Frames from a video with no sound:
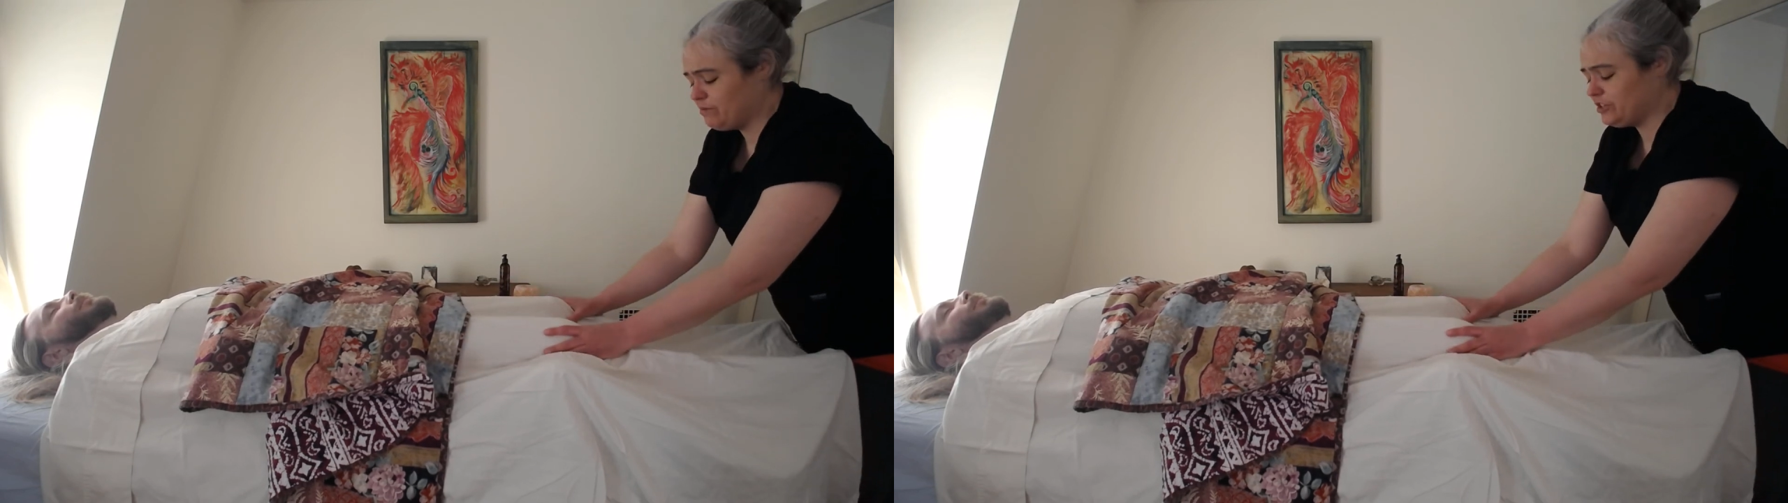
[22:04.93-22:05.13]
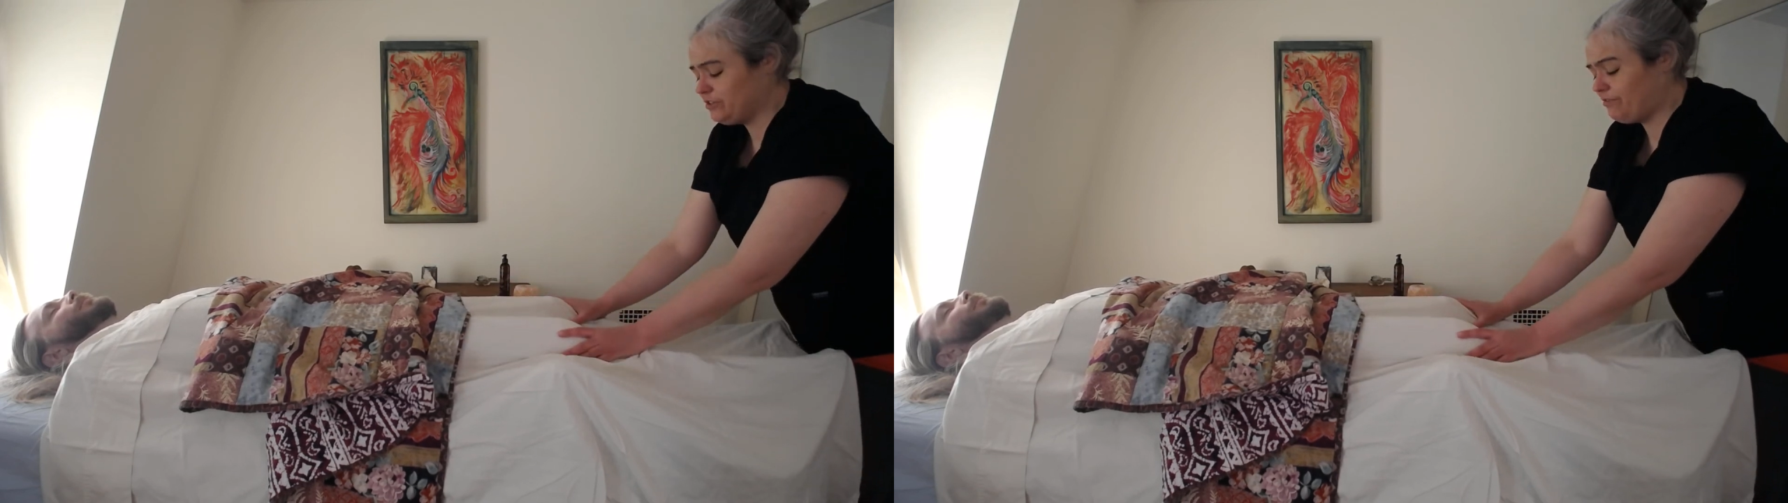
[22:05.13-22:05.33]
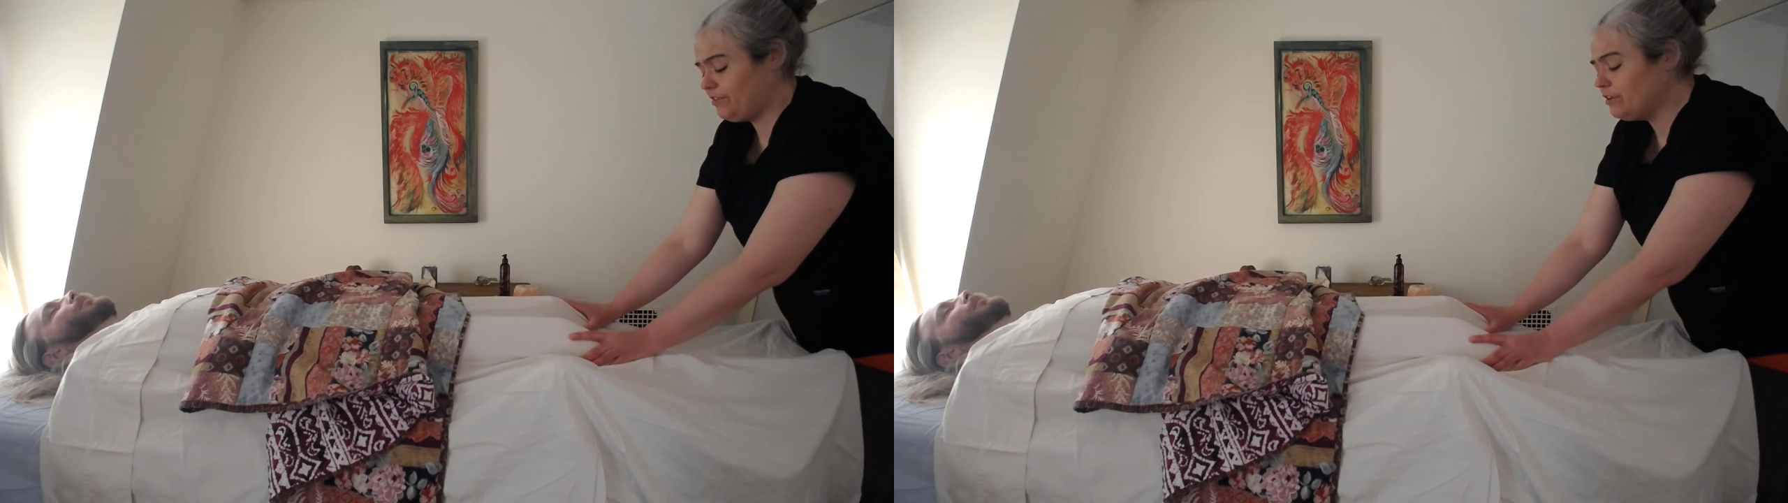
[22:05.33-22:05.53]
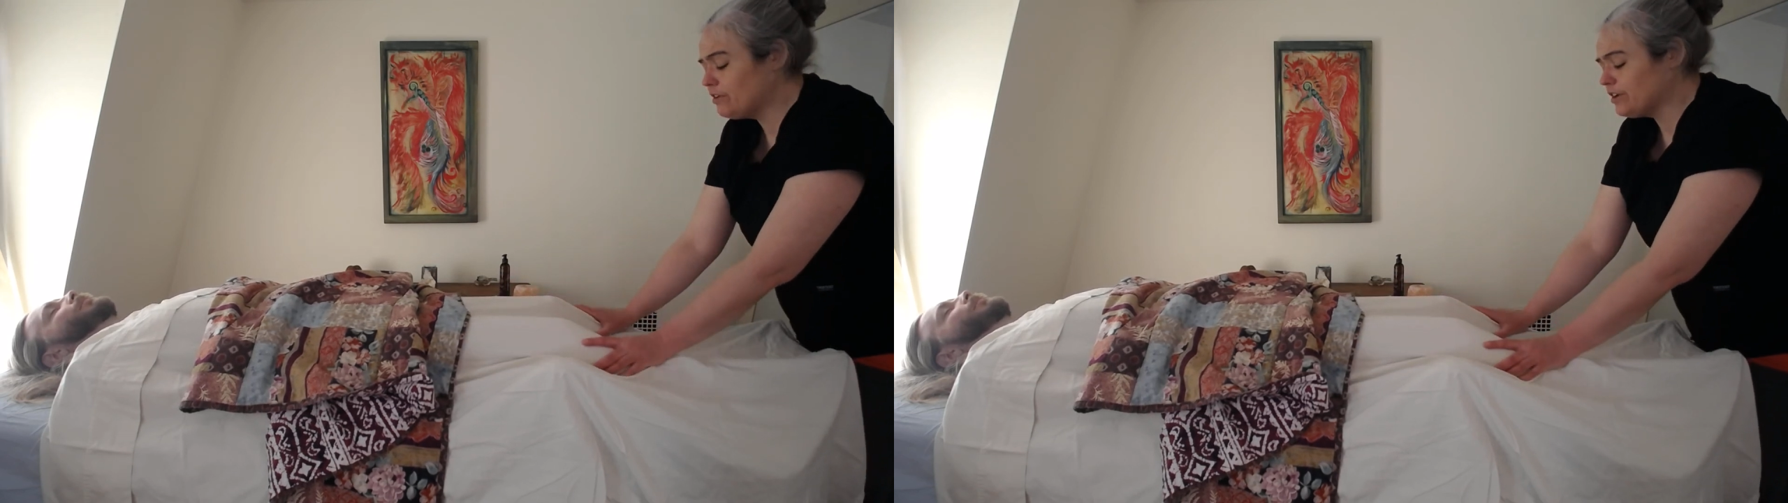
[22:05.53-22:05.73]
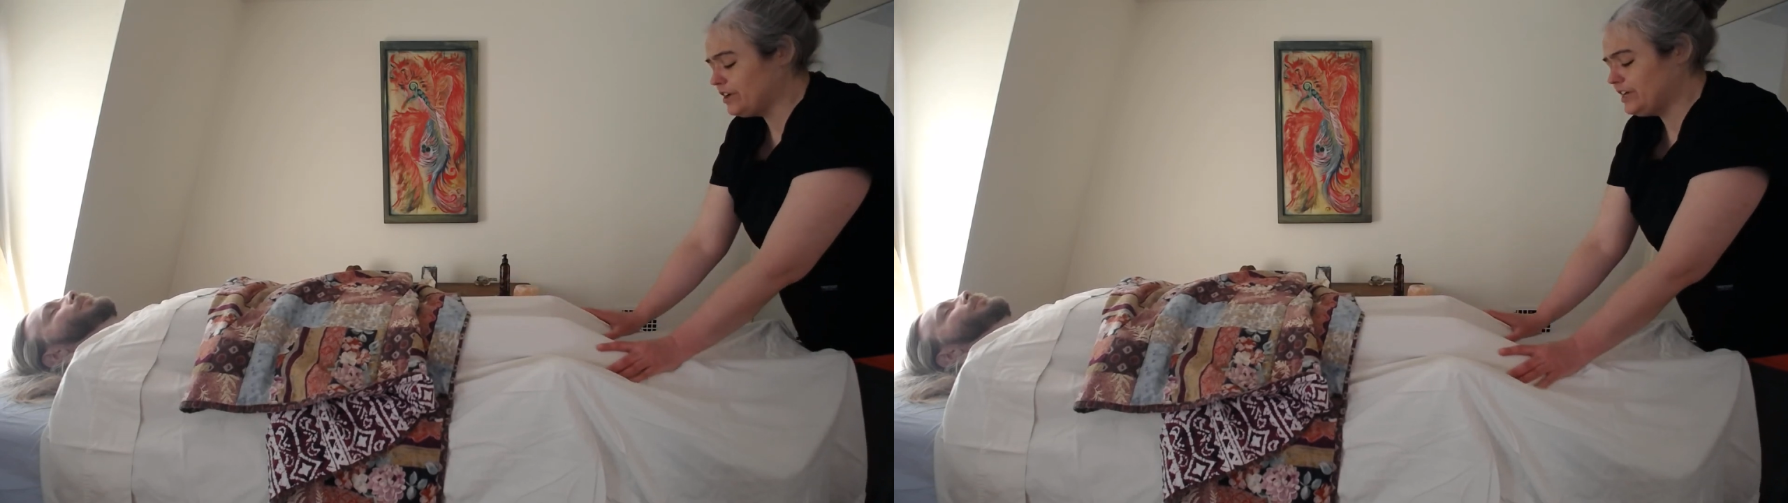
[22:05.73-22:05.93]
which feel
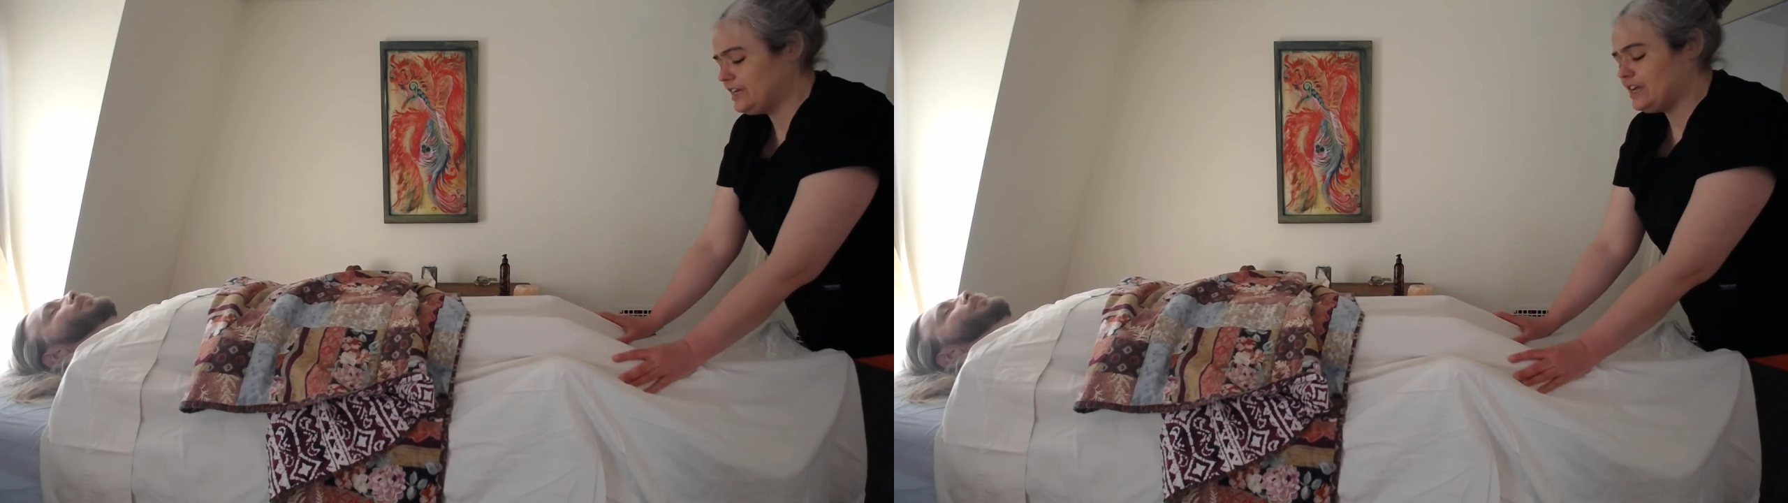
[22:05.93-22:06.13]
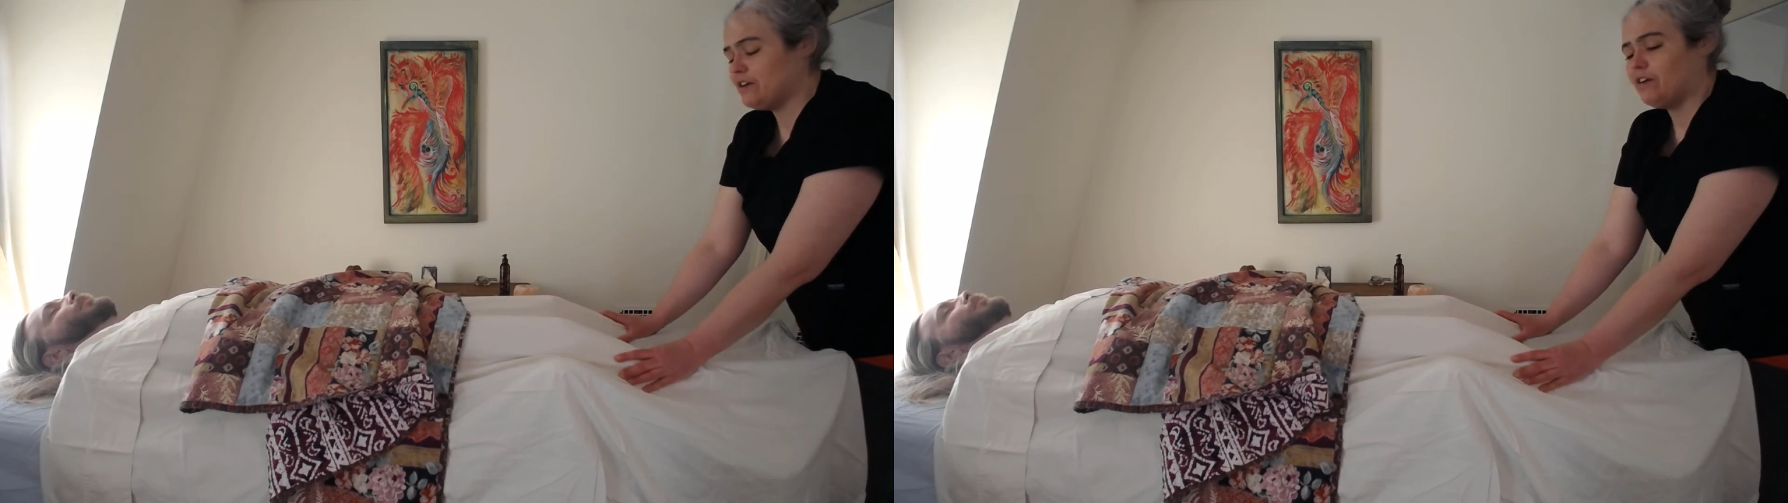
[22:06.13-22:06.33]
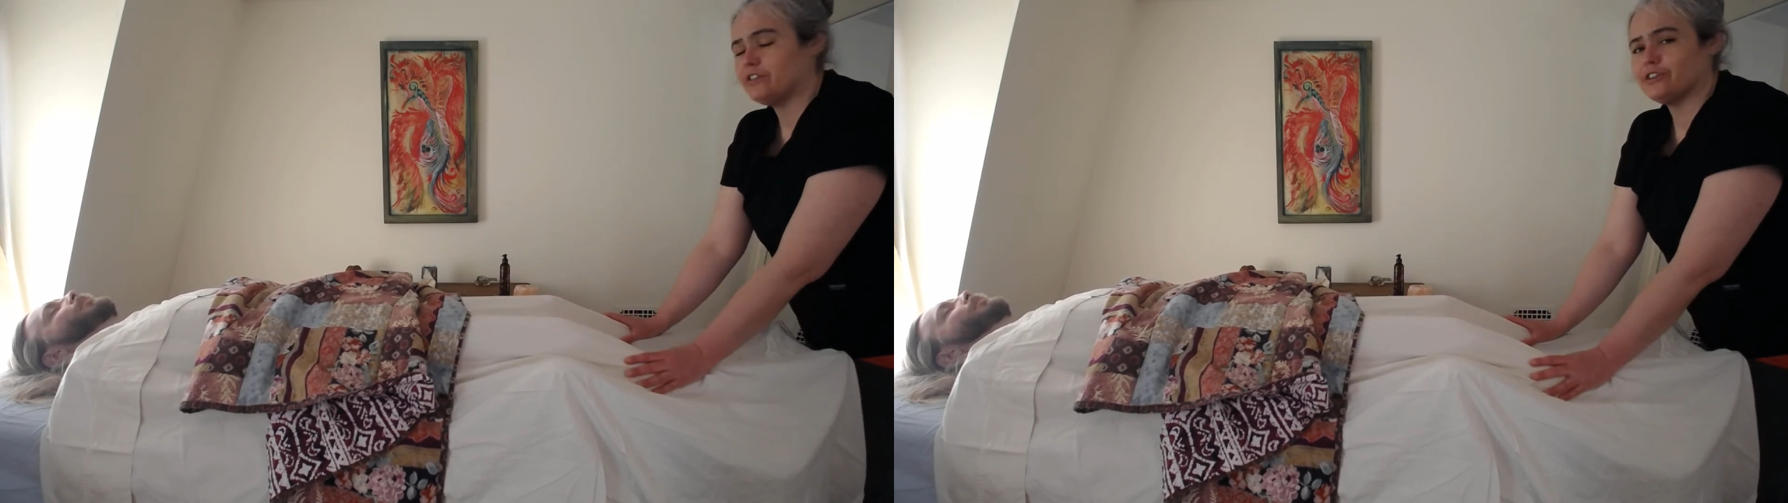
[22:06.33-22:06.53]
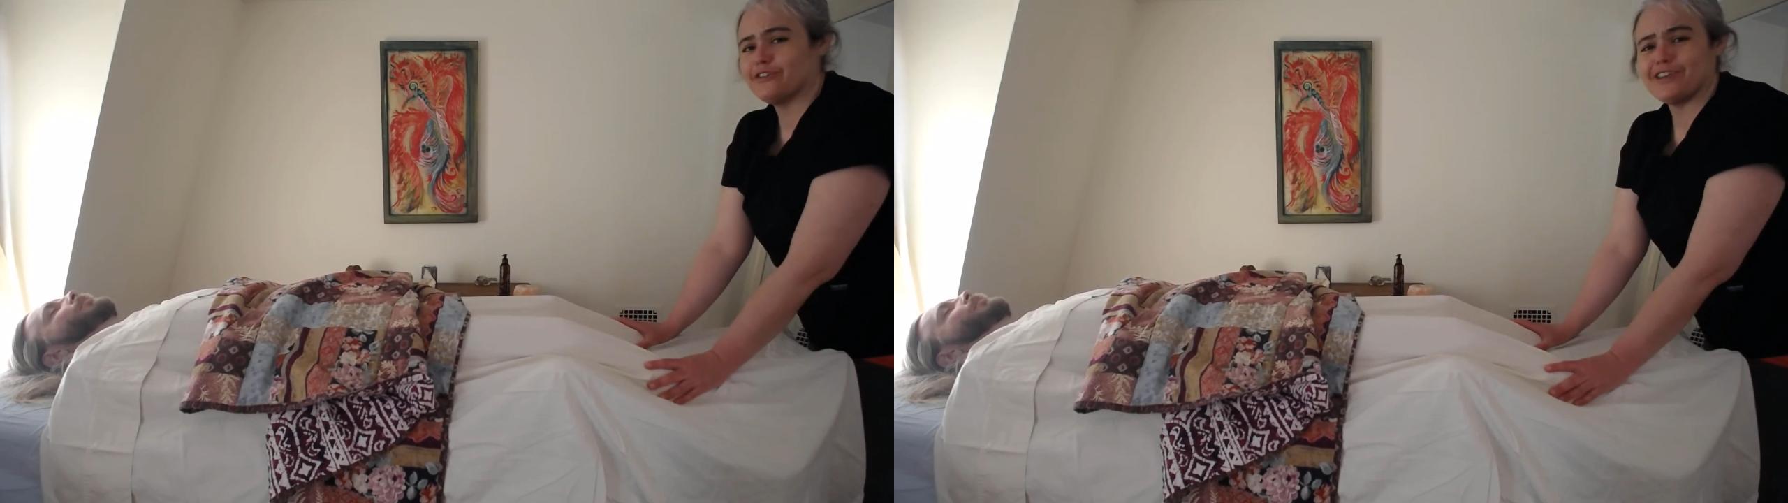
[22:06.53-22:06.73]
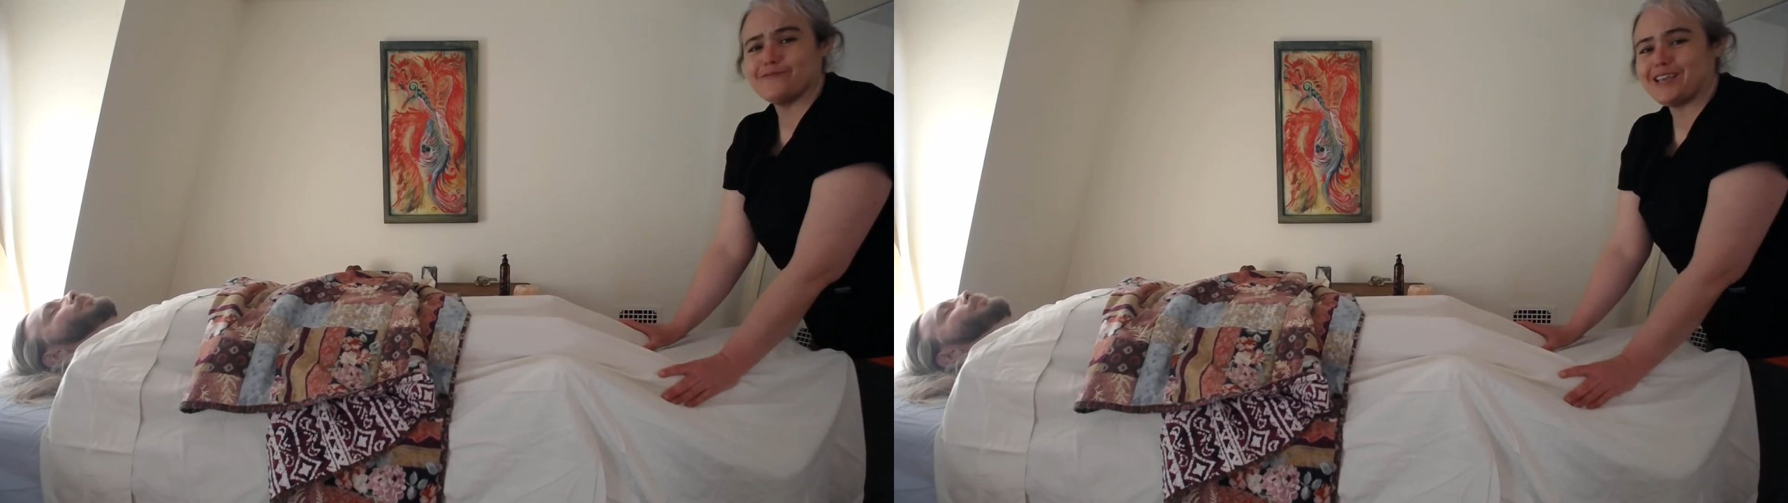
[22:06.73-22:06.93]
good and also
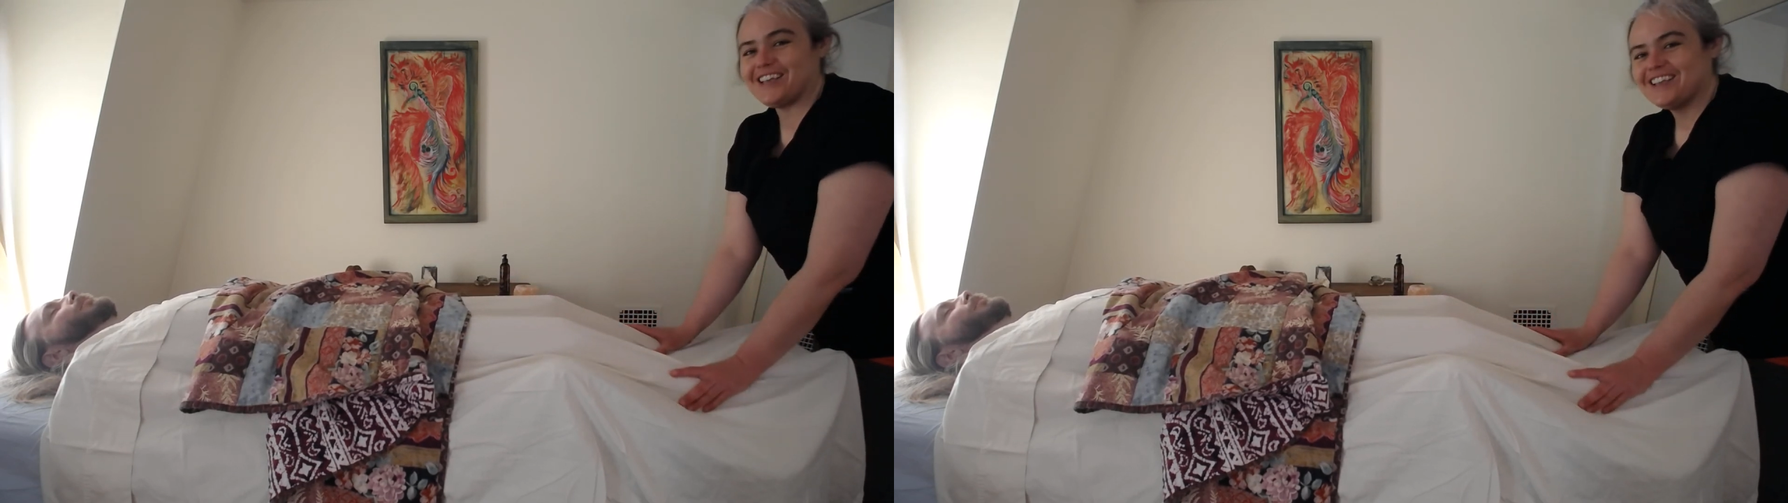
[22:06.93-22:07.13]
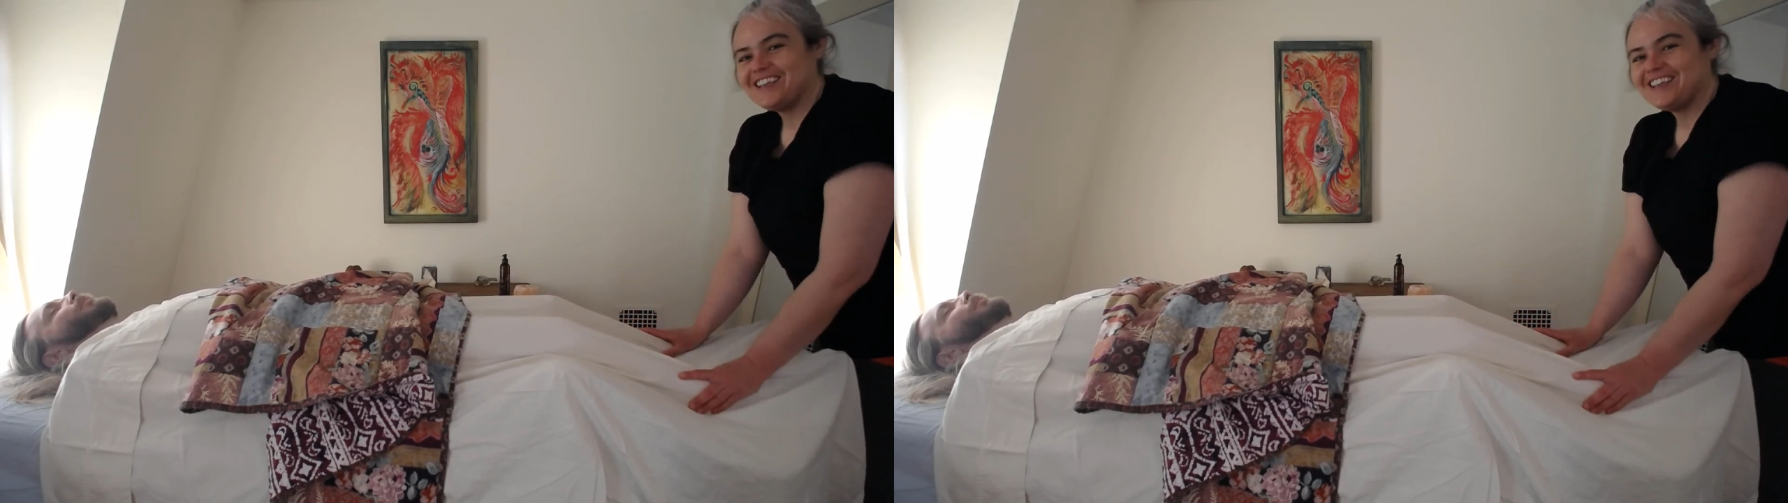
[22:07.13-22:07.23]
give me